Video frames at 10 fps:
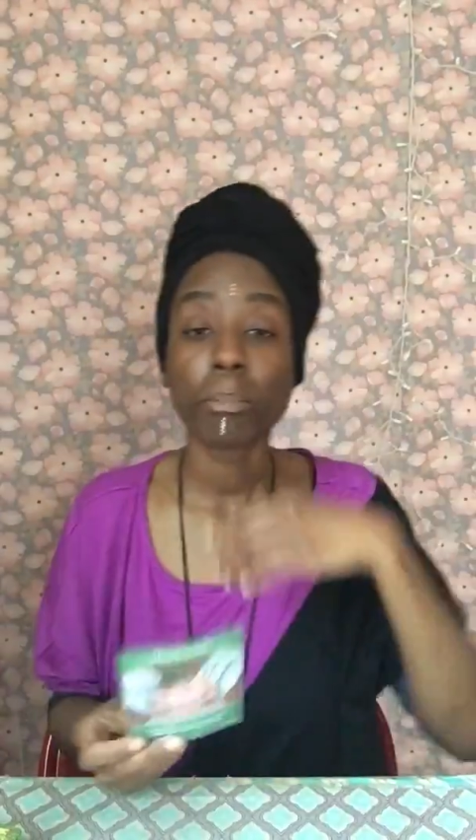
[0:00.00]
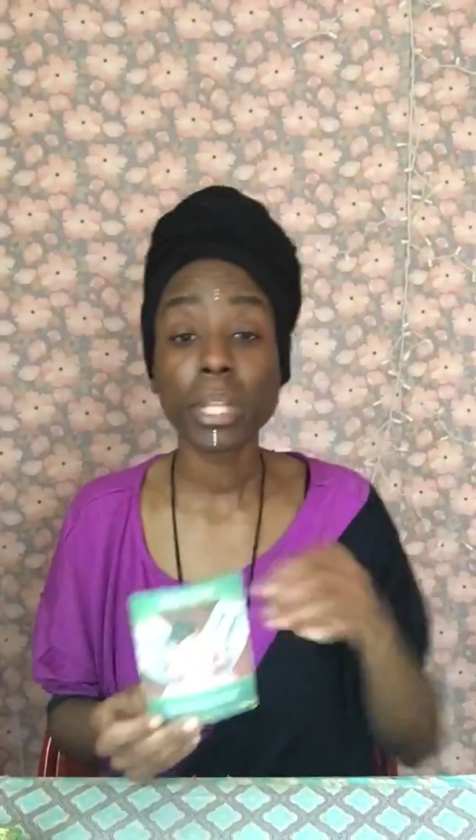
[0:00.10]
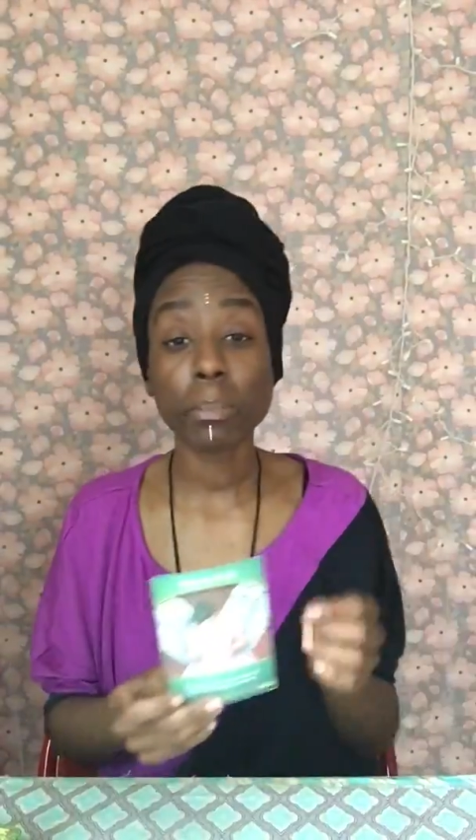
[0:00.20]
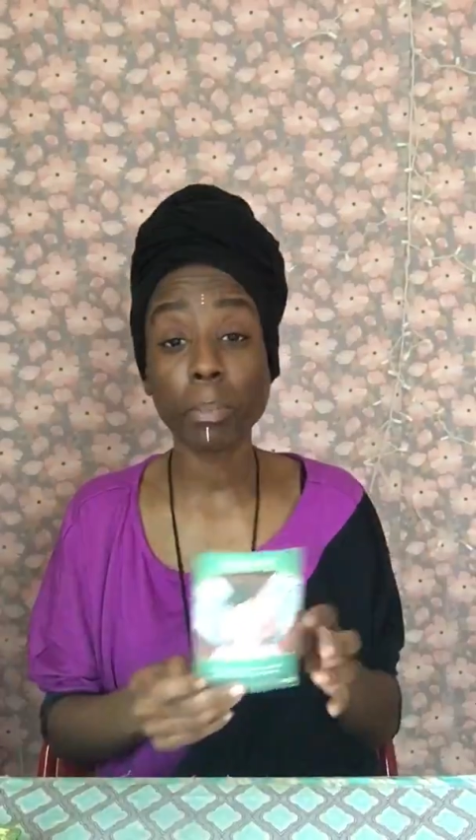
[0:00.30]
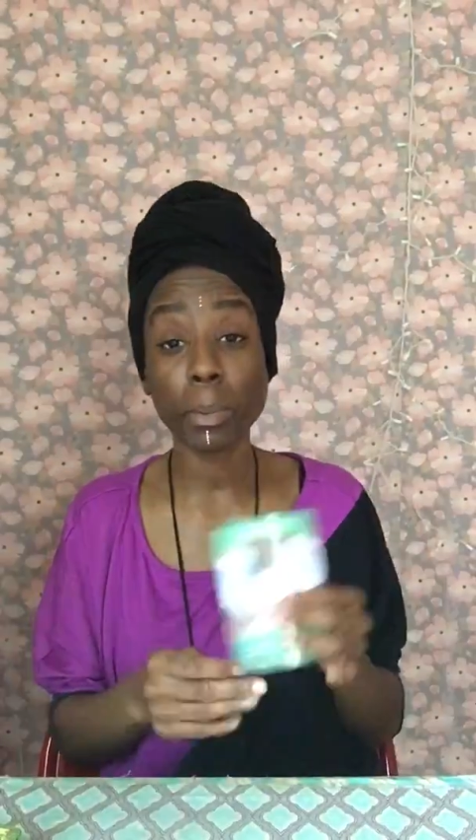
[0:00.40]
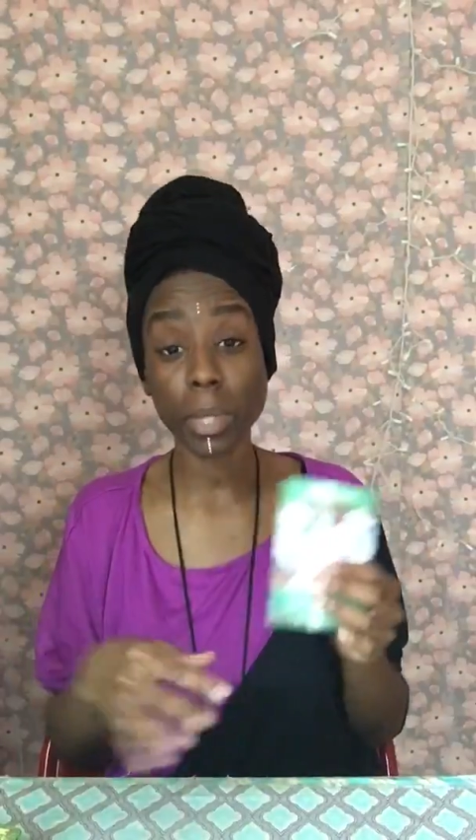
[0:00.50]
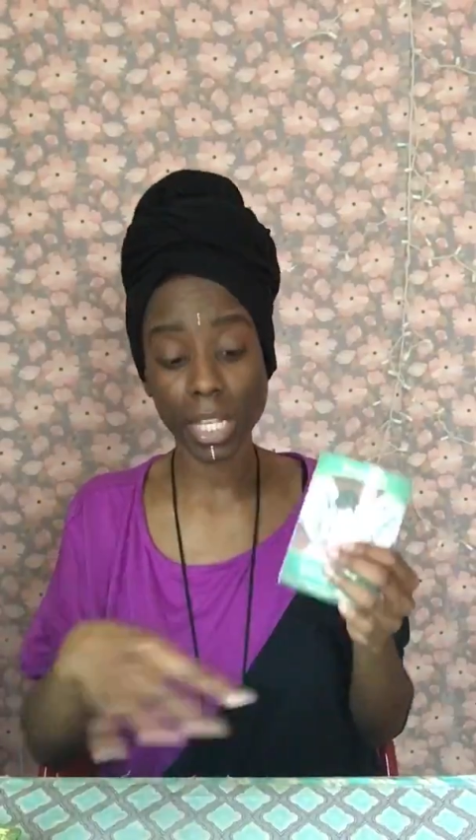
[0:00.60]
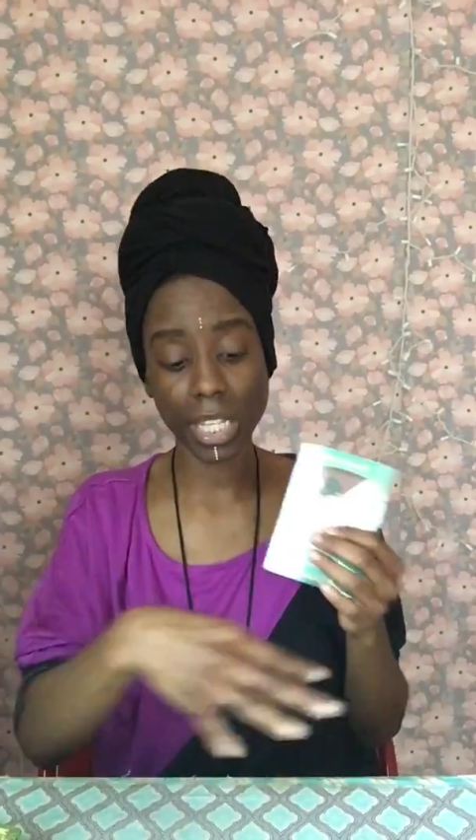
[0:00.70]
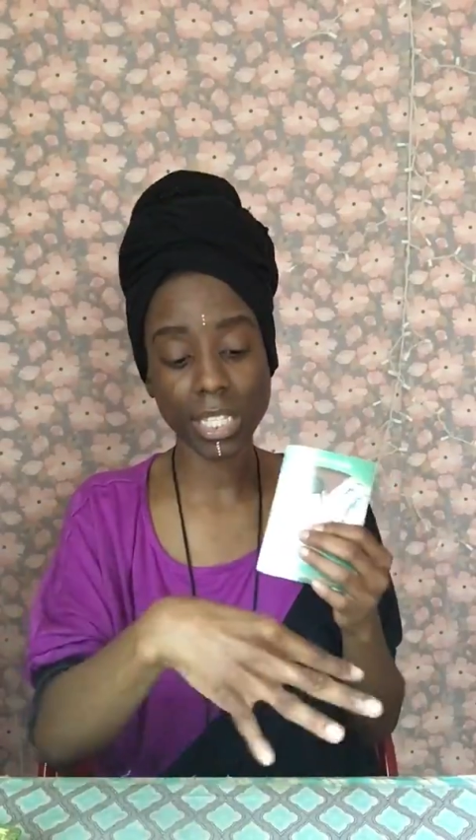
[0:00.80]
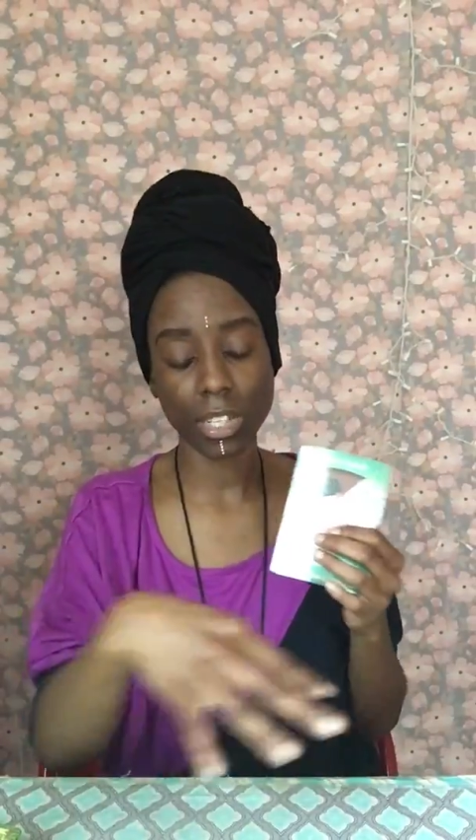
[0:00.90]
People
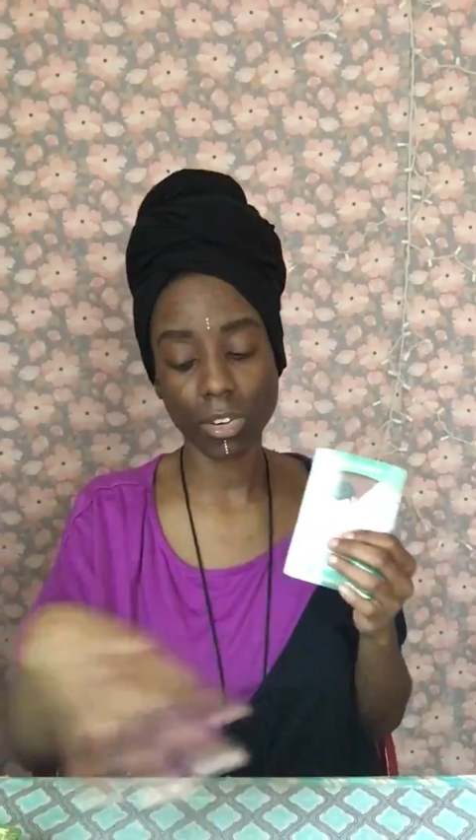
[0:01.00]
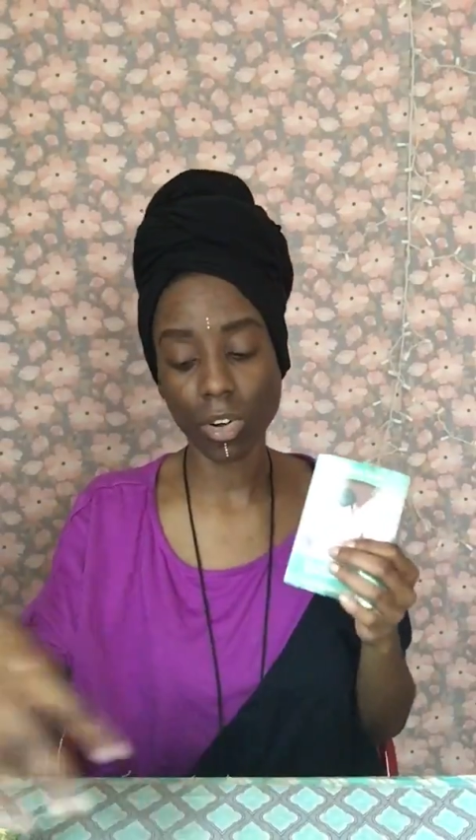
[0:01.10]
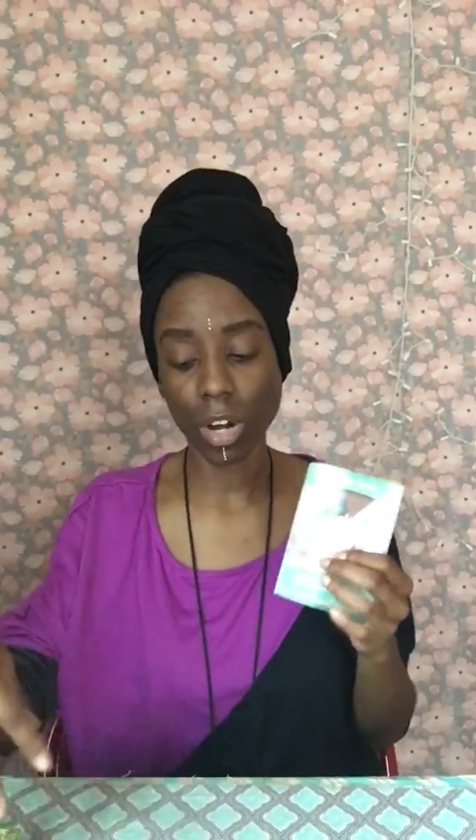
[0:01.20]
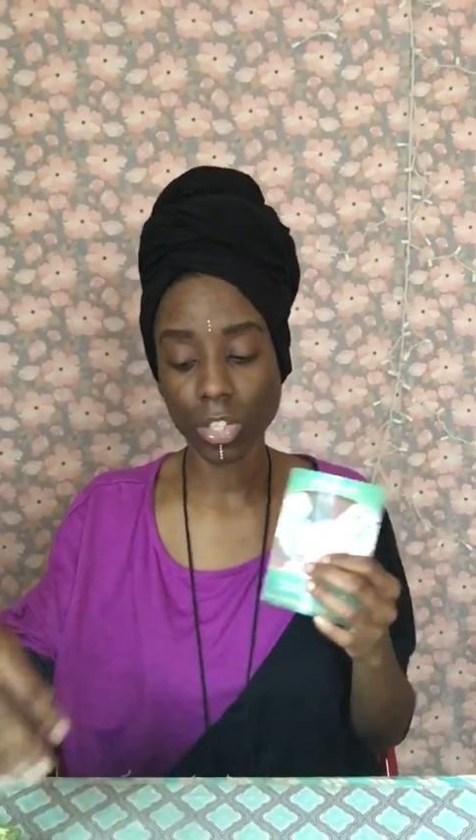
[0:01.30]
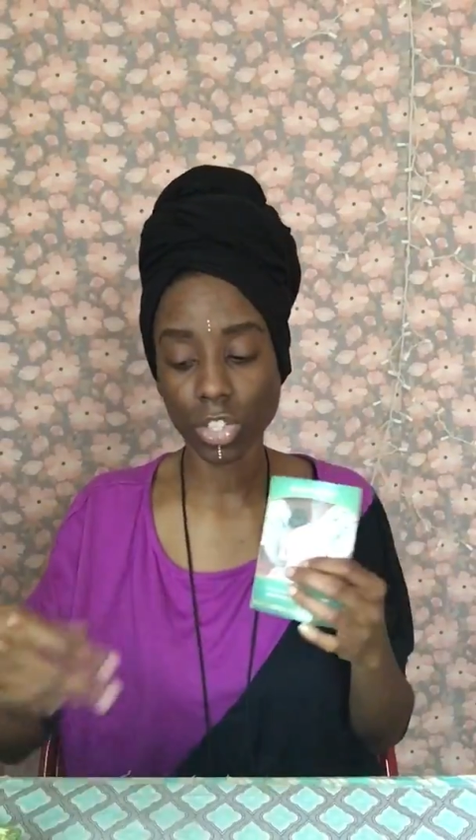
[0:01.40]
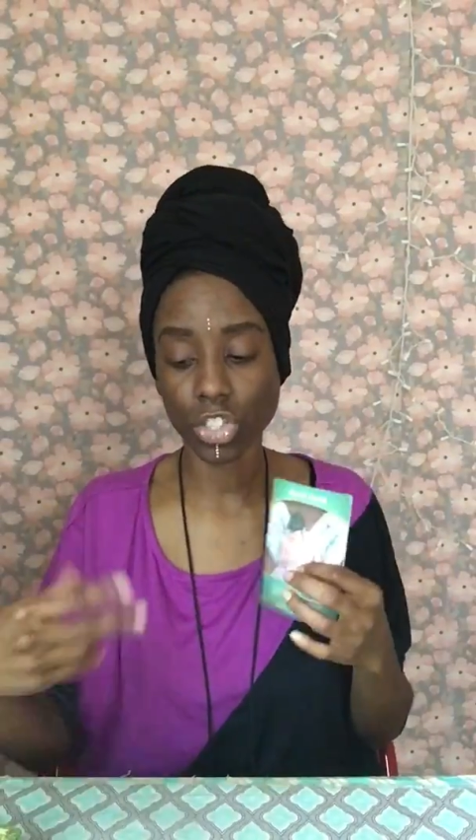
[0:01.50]
think that tarot cards are